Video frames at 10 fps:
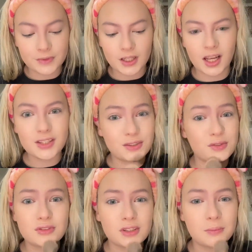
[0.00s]
I
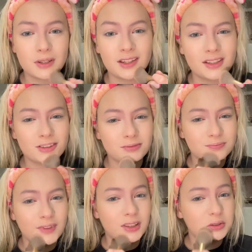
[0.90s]
used to bake.
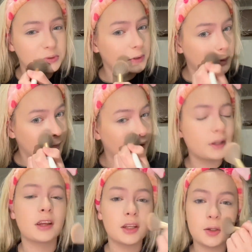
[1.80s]
I don't really bake
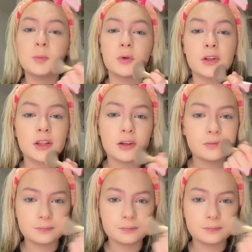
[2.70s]
anymore though.